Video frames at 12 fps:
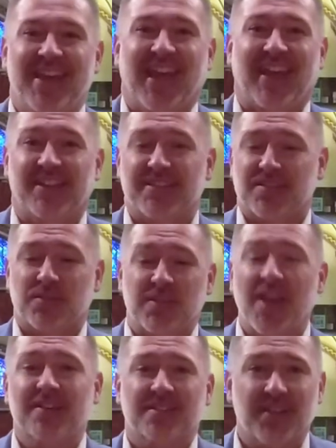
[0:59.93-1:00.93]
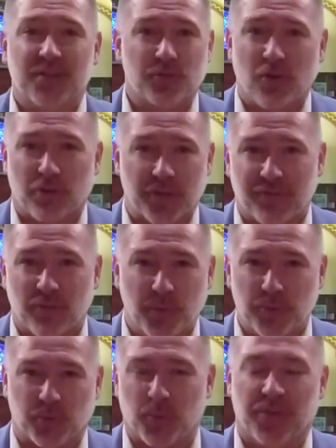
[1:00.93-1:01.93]
and it's text that you're already
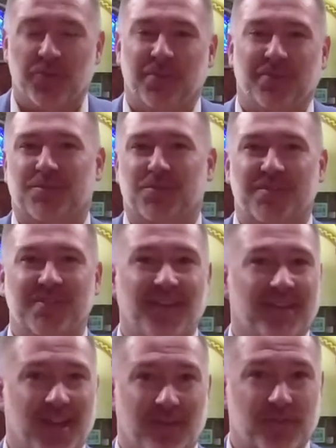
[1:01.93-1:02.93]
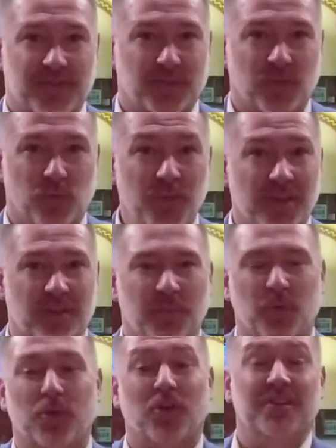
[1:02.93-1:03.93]
familiar with because we say it every single week,
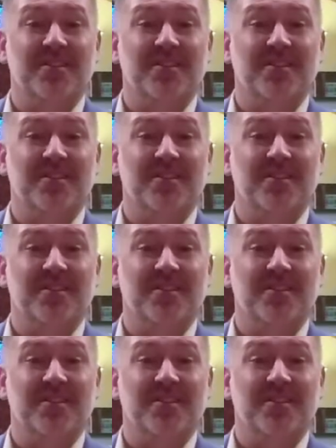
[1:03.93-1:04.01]
but we're going